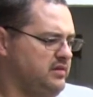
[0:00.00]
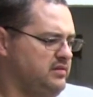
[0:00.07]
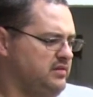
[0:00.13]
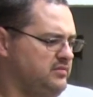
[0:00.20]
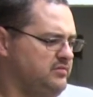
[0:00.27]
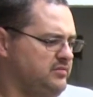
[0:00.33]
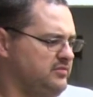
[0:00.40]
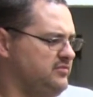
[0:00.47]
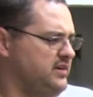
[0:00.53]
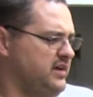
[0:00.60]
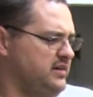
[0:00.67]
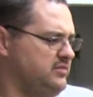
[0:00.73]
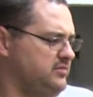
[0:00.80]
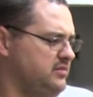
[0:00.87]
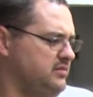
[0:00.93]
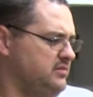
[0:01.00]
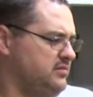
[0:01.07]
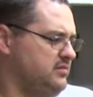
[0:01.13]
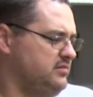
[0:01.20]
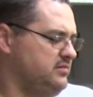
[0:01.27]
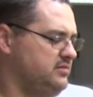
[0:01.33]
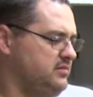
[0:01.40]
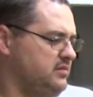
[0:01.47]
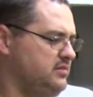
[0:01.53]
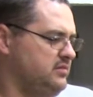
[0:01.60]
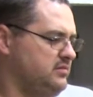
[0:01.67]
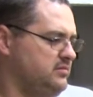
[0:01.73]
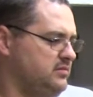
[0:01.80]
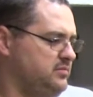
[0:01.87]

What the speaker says: I think from the factory, they're, you know,